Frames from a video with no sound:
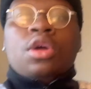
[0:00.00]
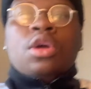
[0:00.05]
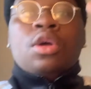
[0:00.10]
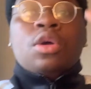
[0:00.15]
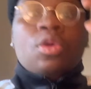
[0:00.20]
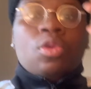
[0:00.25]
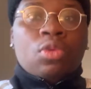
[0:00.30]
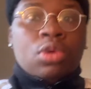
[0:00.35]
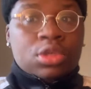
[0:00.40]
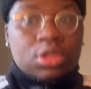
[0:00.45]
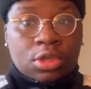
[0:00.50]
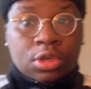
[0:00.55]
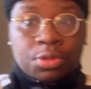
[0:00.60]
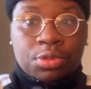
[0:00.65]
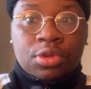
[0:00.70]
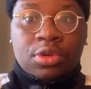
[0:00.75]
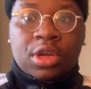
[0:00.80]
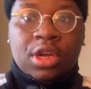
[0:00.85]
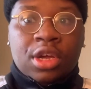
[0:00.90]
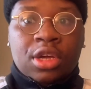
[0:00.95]
What's up, you
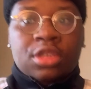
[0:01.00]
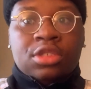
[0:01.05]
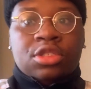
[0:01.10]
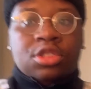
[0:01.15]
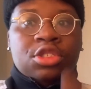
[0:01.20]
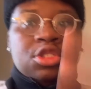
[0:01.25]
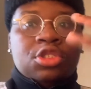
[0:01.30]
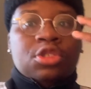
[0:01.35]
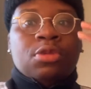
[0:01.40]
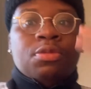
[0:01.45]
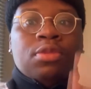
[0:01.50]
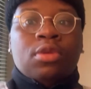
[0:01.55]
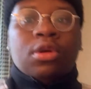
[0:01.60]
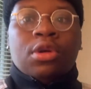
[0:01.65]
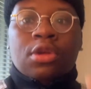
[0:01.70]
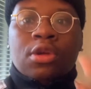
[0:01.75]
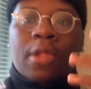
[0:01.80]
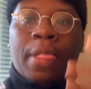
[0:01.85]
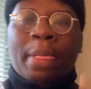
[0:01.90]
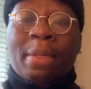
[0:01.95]
guys? This is your boy,
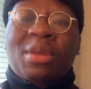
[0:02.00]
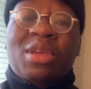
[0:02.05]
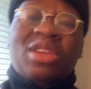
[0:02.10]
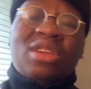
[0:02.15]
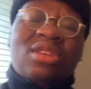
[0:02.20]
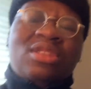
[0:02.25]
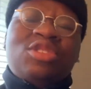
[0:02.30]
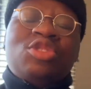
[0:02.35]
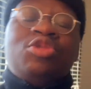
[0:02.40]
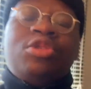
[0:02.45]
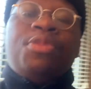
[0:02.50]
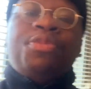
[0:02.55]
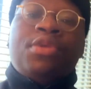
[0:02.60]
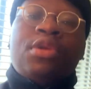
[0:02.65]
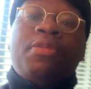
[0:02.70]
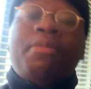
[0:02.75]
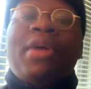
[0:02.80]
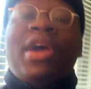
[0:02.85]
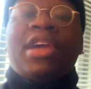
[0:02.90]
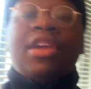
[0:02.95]
Big Drippy,
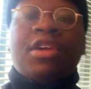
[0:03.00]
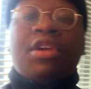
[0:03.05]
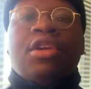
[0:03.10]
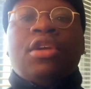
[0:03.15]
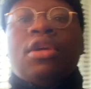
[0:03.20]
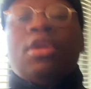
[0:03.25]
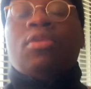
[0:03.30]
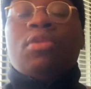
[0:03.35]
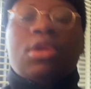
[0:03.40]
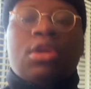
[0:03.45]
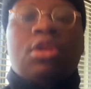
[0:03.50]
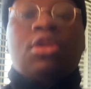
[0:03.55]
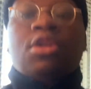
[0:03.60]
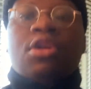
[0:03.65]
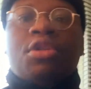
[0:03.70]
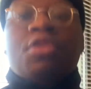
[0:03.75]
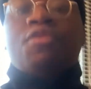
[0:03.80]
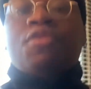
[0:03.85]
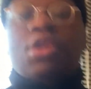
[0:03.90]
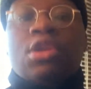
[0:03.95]
back again with
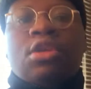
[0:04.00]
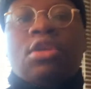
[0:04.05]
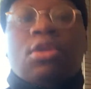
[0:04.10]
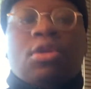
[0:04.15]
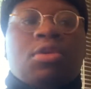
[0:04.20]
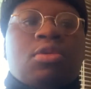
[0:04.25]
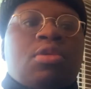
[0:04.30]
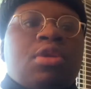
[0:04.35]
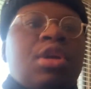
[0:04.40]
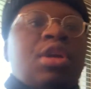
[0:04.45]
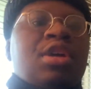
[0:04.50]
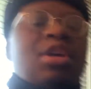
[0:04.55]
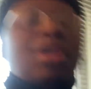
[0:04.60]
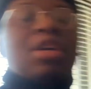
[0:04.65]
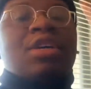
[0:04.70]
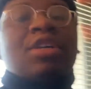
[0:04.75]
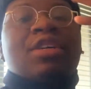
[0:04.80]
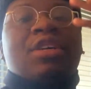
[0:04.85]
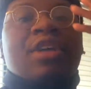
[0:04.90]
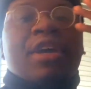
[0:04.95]
another video.
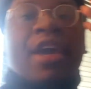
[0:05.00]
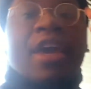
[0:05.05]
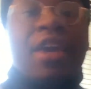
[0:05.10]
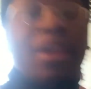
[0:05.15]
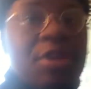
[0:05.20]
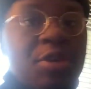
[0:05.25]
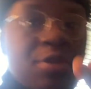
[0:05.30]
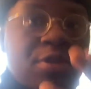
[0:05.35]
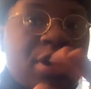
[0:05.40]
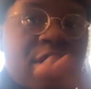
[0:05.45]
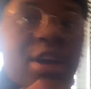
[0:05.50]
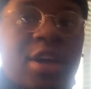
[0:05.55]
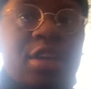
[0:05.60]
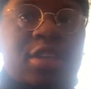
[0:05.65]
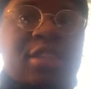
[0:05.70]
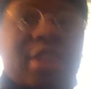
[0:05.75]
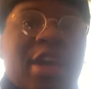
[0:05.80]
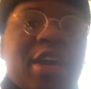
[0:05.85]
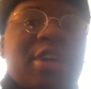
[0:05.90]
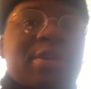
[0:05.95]
Hey, you guys,
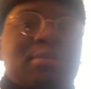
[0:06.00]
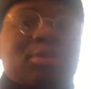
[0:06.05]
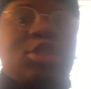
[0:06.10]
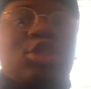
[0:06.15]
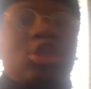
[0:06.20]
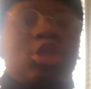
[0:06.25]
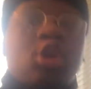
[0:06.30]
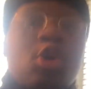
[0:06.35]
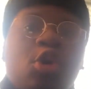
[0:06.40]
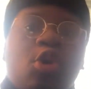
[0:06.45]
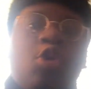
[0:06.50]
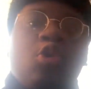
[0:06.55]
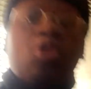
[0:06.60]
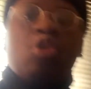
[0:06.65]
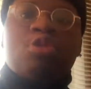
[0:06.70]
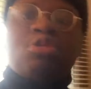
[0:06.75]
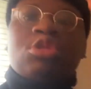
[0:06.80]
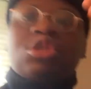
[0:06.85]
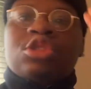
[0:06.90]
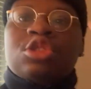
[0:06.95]
I am so,
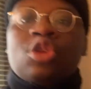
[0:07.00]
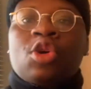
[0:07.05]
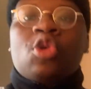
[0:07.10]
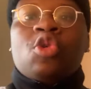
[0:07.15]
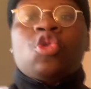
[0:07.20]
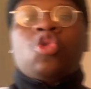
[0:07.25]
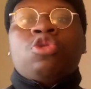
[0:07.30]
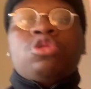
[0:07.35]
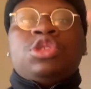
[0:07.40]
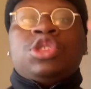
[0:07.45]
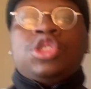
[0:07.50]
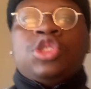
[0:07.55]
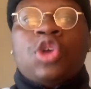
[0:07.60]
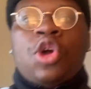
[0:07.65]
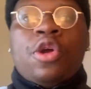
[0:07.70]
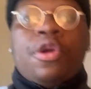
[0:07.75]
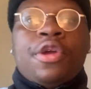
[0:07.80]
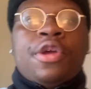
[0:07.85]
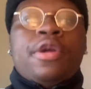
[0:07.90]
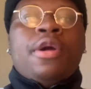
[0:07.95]
so
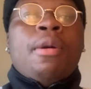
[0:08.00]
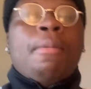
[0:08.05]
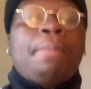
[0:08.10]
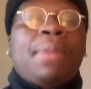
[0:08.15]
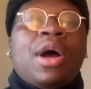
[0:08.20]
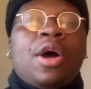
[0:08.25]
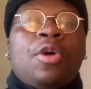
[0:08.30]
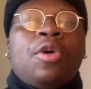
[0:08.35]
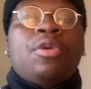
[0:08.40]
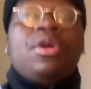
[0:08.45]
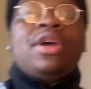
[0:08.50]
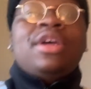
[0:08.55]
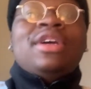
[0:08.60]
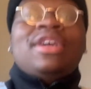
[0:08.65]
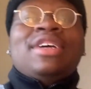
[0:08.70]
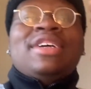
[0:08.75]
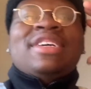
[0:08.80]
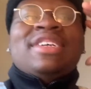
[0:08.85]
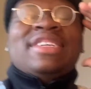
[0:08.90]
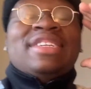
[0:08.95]
sorry about
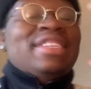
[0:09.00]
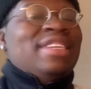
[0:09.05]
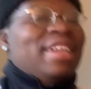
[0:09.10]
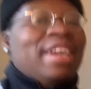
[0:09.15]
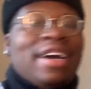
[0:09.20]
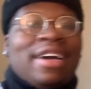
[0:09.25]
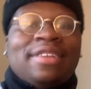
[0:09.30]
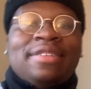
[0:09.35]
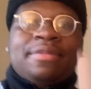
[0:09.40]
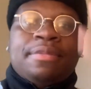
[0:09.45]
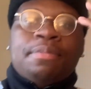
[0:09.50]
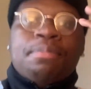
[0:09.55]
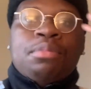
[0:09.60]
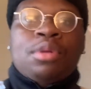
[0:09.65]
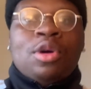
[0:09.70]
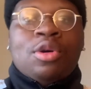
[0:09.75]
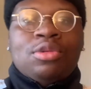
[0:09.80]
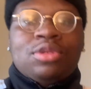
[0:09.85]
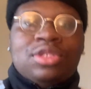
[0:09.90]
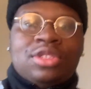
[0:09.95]
not
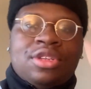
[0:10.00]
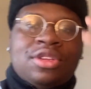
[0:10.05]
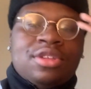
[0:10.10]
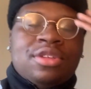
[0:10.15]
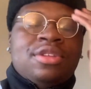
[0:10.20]
posting